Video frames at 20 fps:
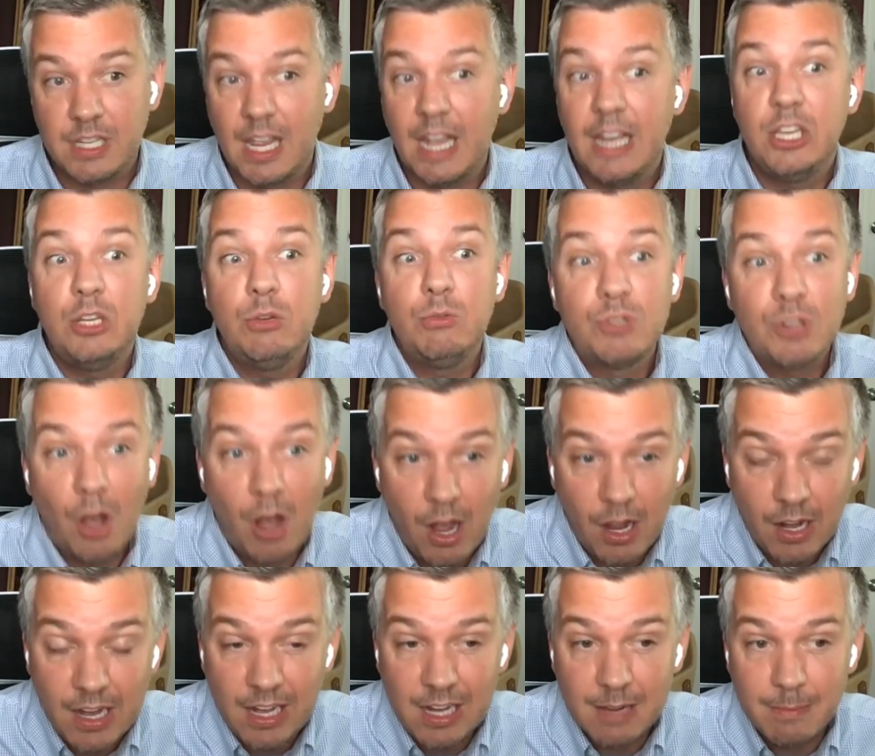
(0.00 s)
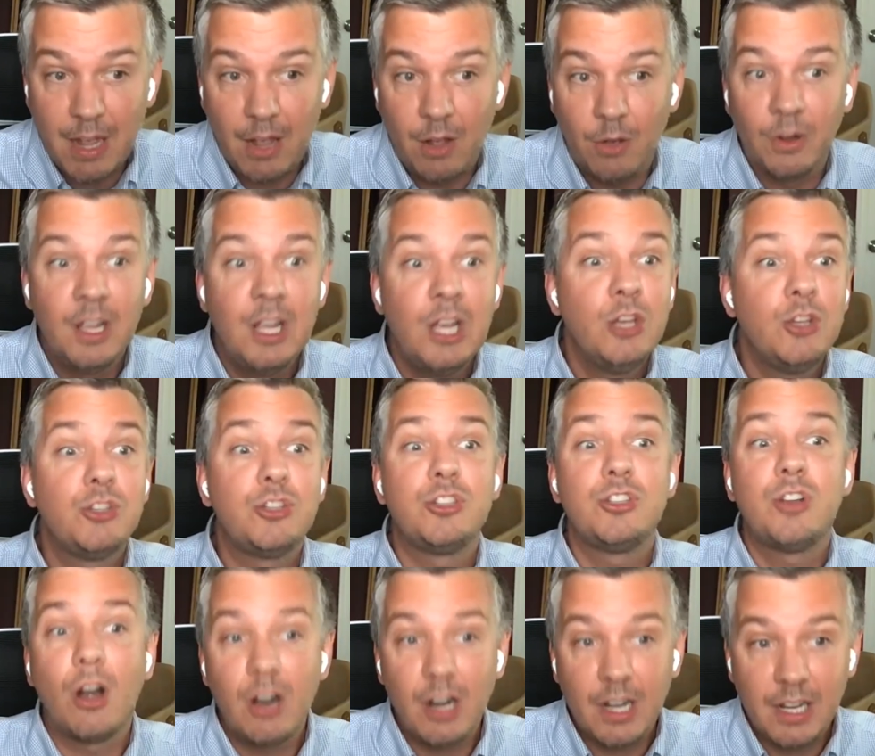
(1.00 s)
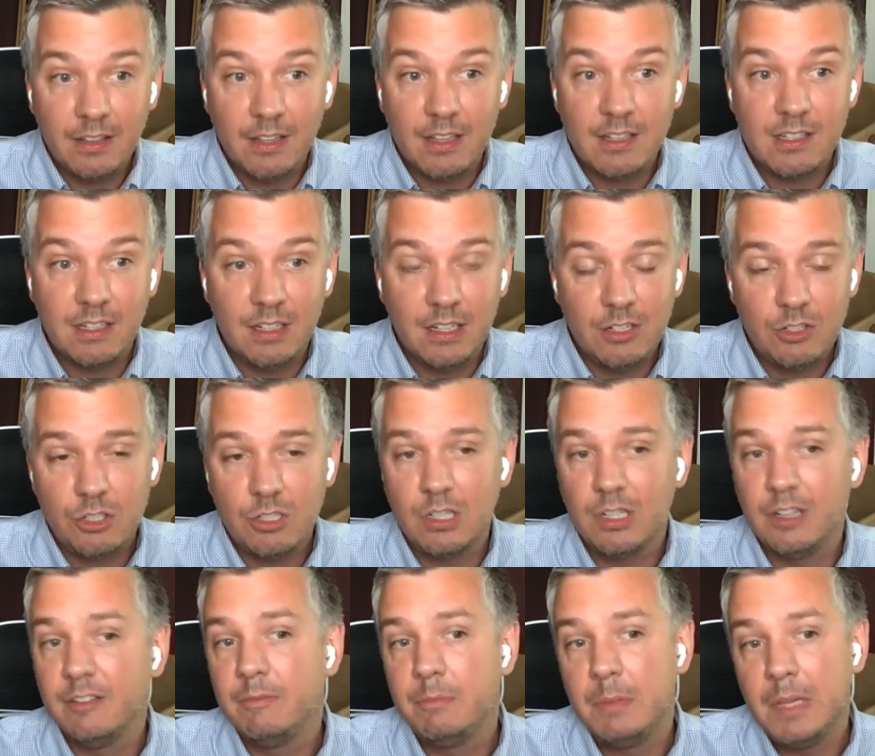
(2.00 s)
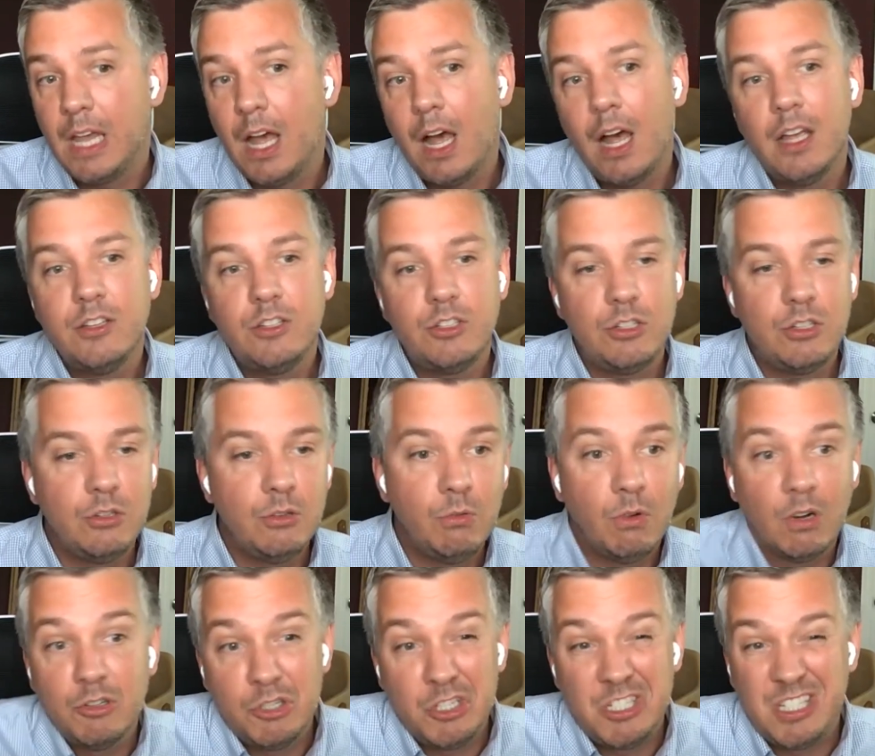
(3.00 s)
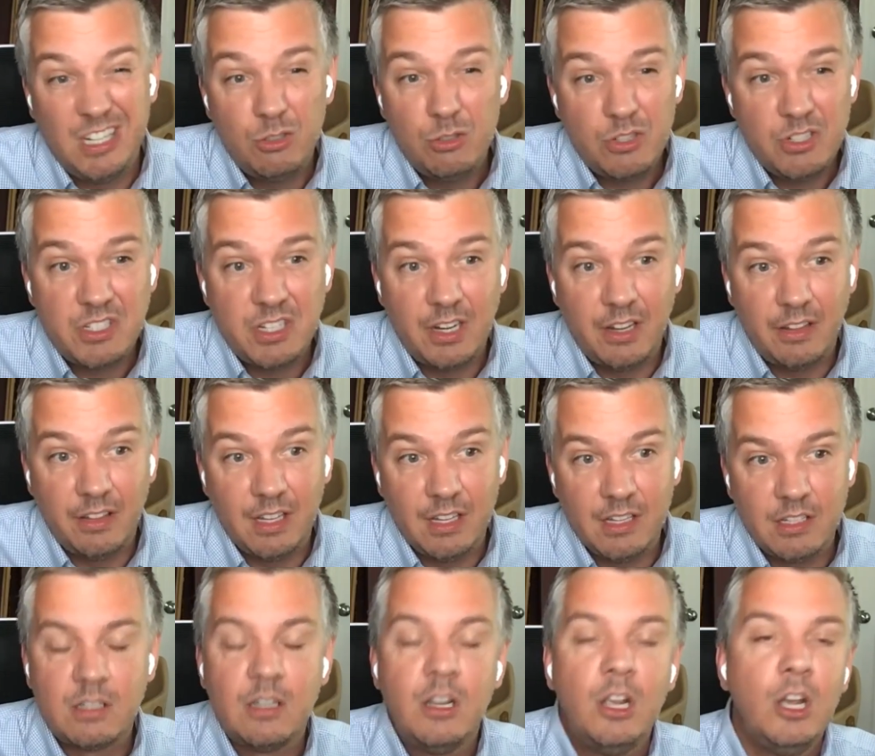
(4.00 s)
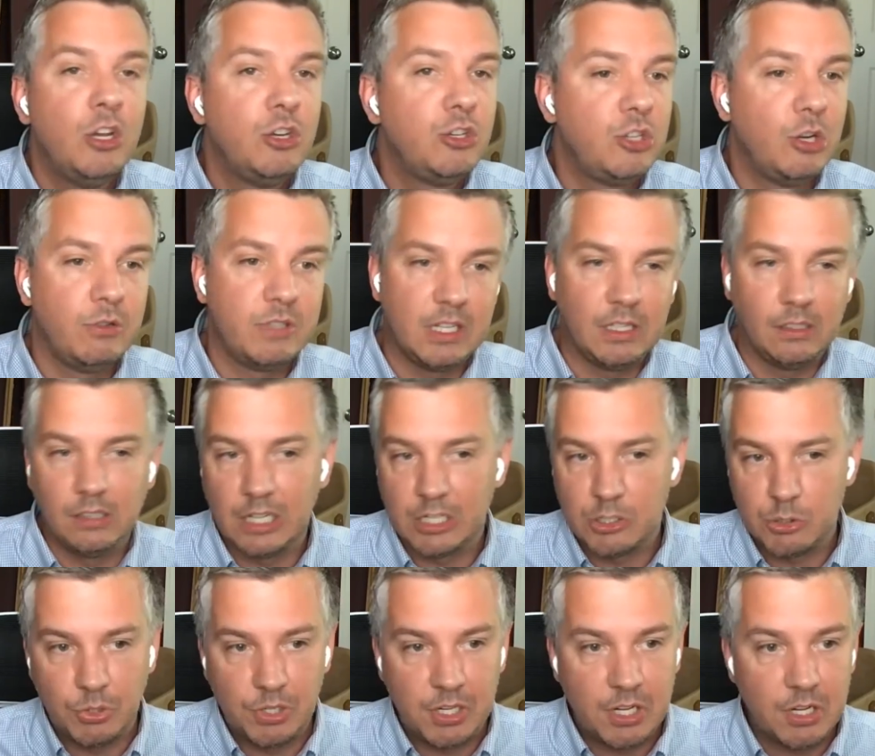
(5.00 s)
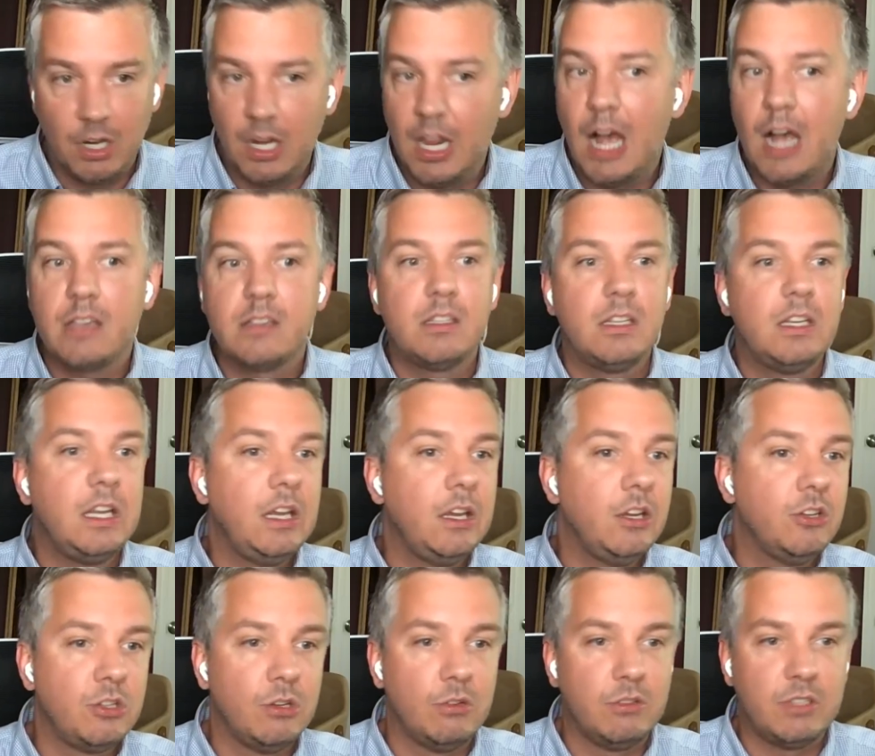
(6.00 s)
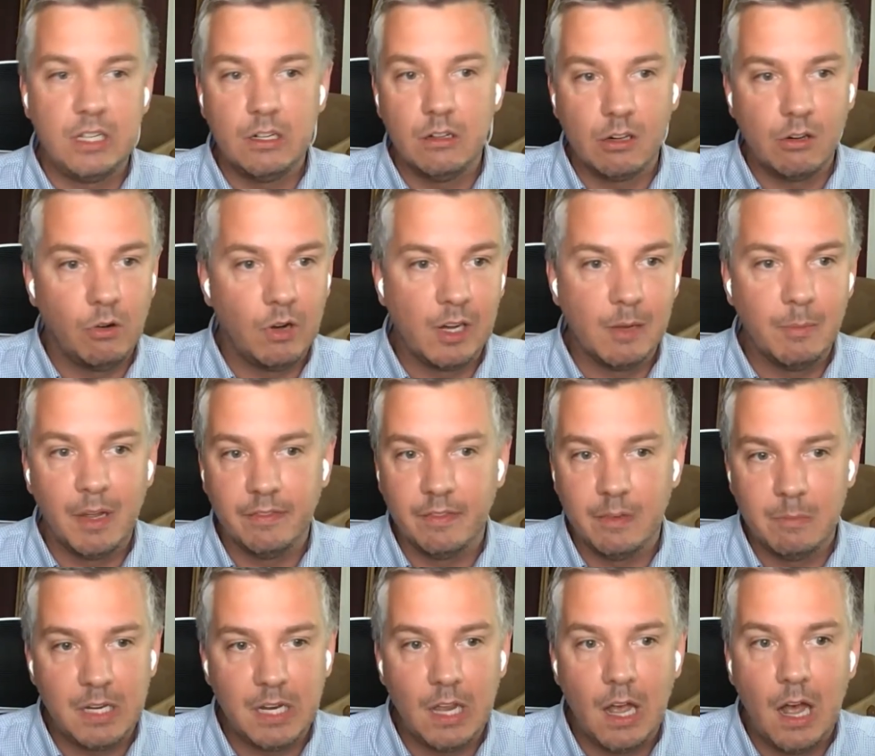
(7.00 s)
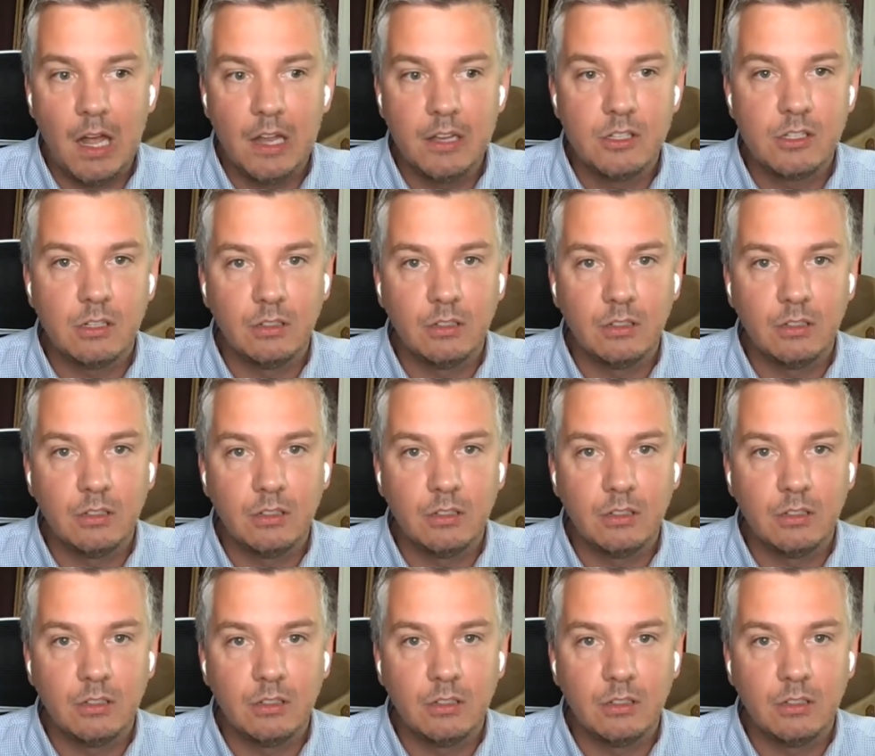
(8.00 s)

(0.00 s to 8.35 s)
And you talking about starting this initiative because you are just interested in this shows intellectual curiosity, shows that you're going above and beyond.